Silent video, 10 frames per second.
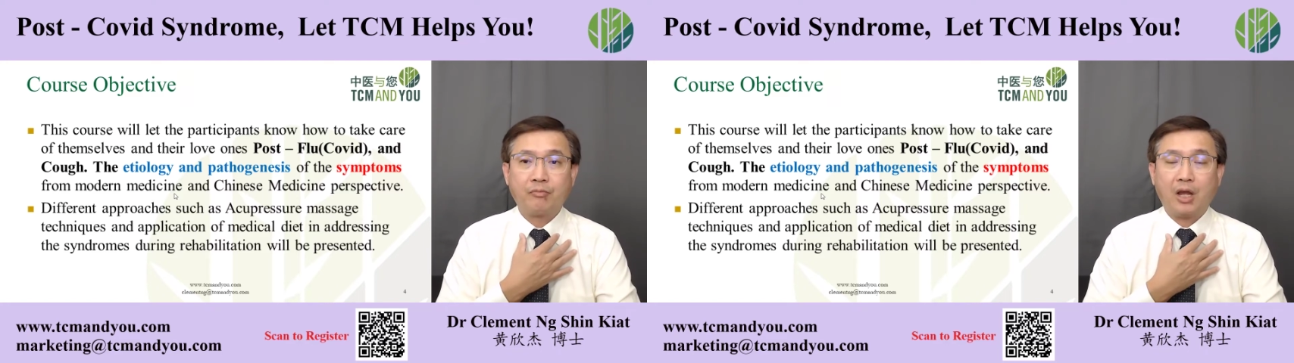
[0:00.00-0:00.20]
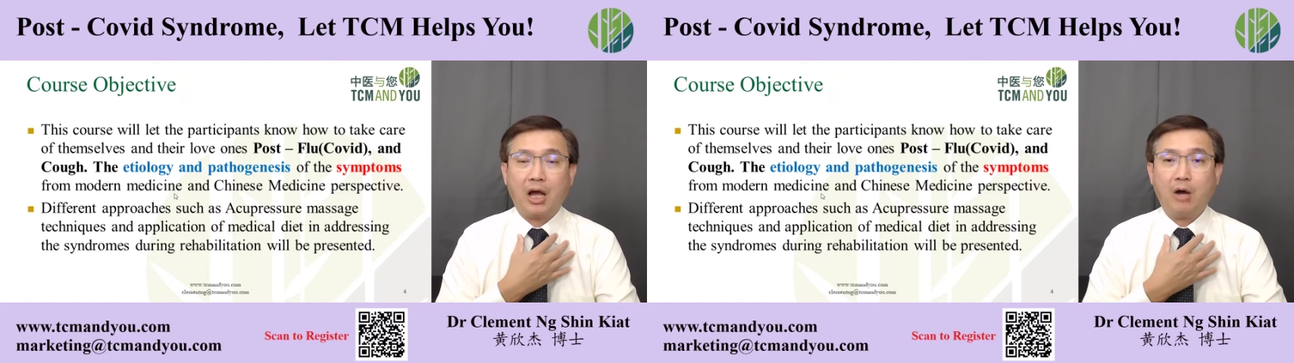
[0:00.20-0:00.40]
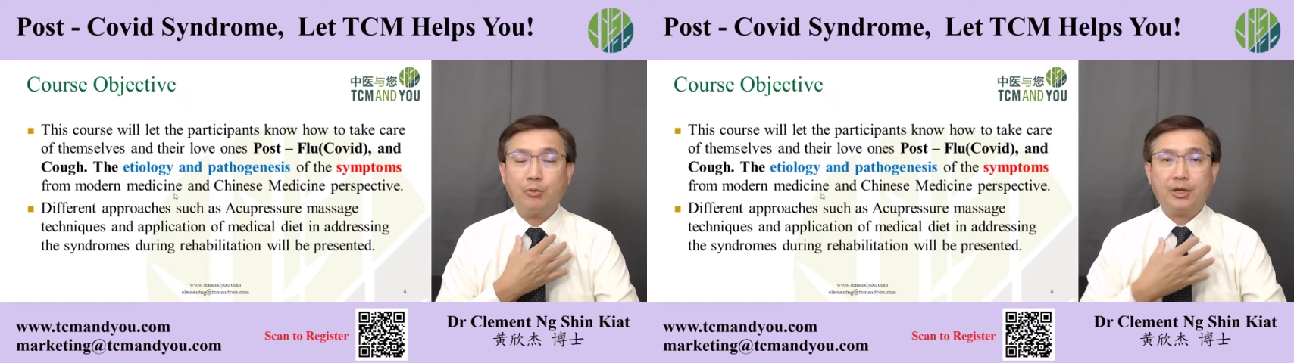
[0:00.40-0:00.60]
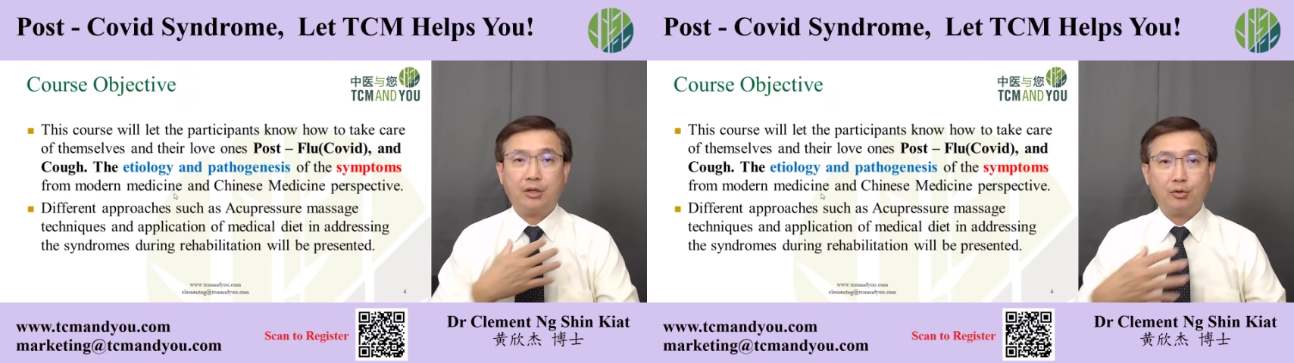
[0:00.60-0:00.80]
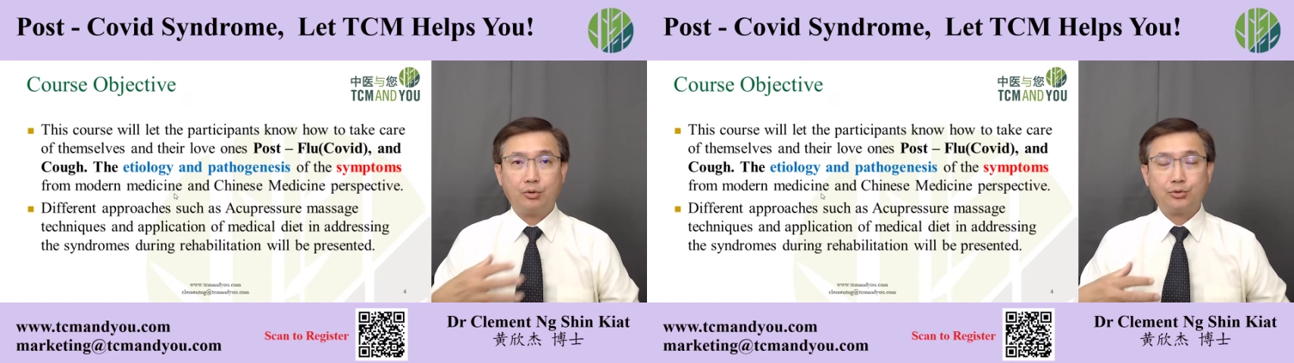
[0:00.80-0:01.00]
how we can
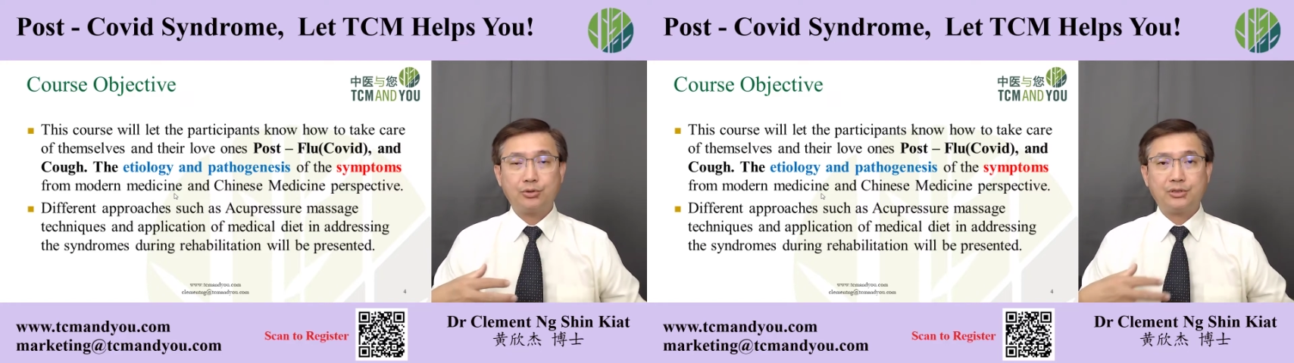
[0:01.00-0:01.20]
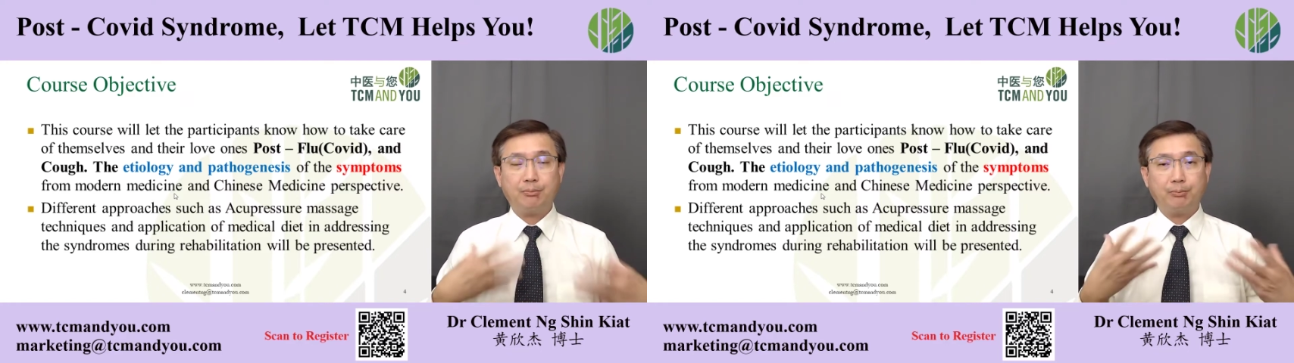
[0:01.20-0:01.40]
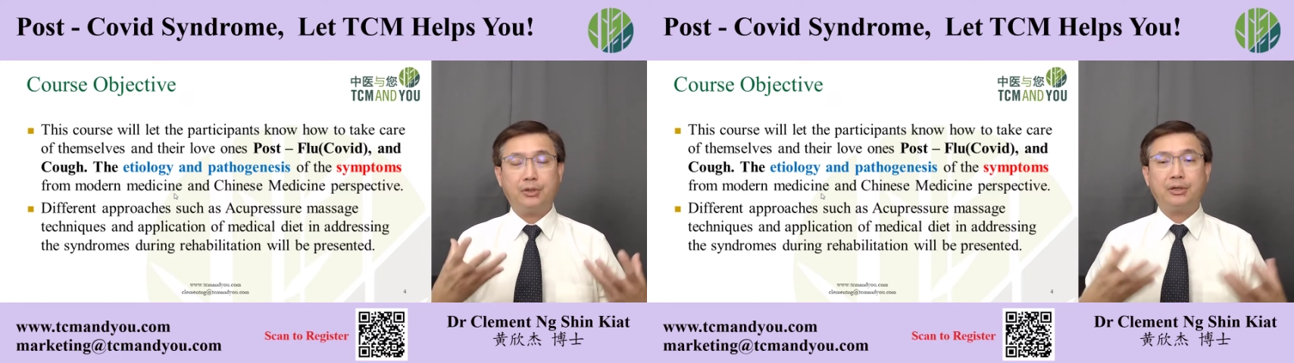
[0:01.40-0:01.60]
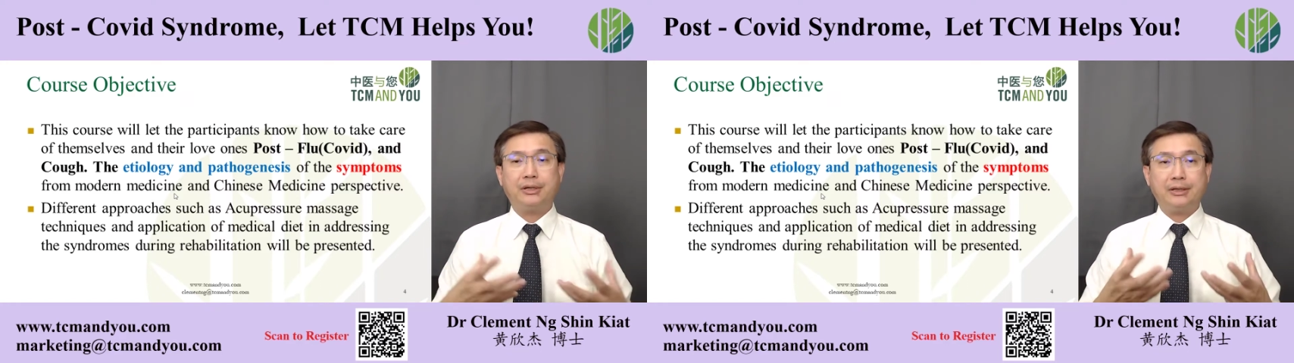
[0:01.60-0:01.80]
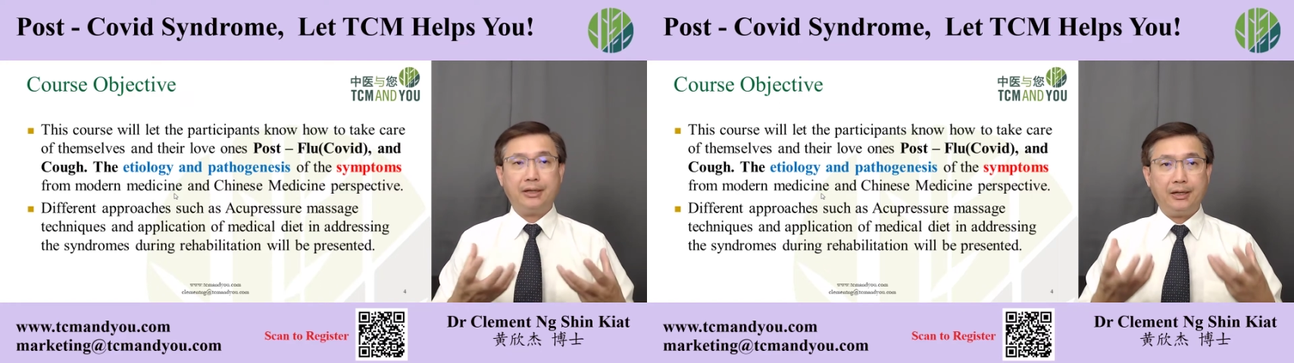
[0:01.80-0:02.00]
go through simple
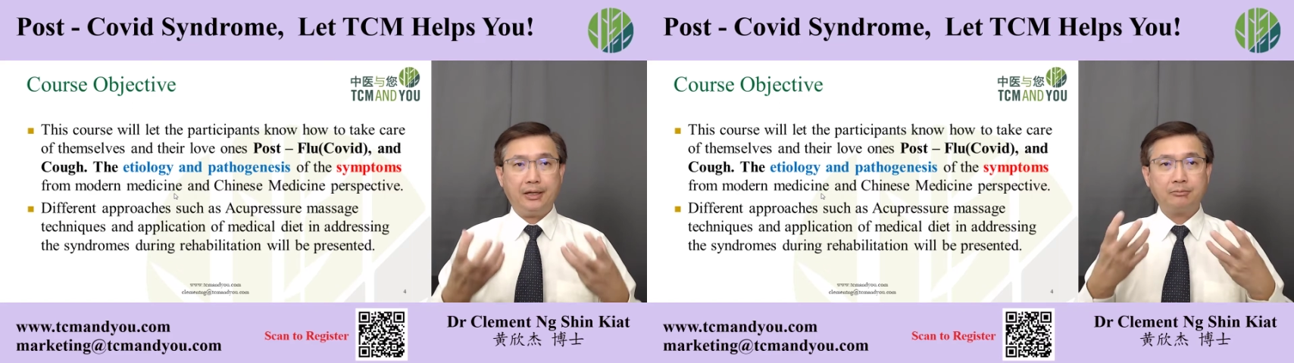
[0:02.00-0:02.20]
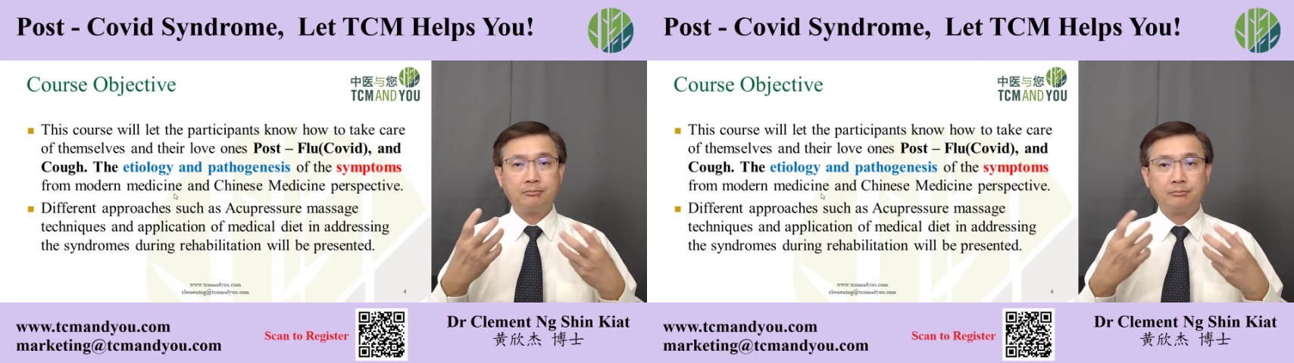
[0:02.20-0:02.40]
inhaling,